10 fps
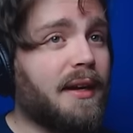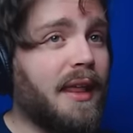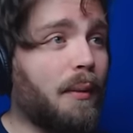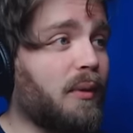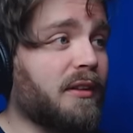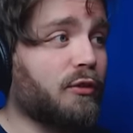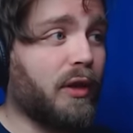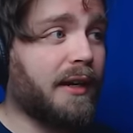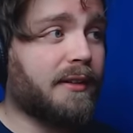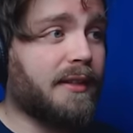That will
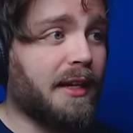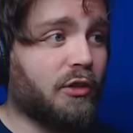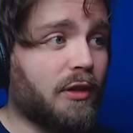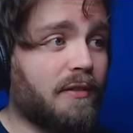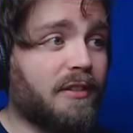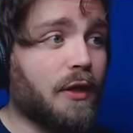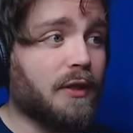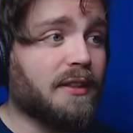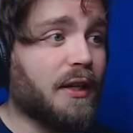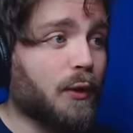attract attention of
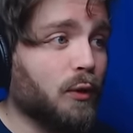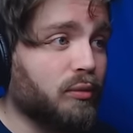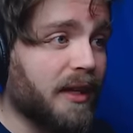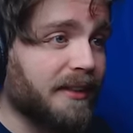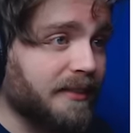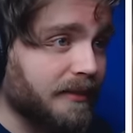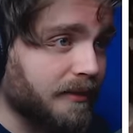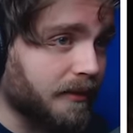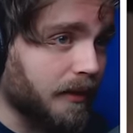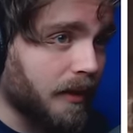certain local predators.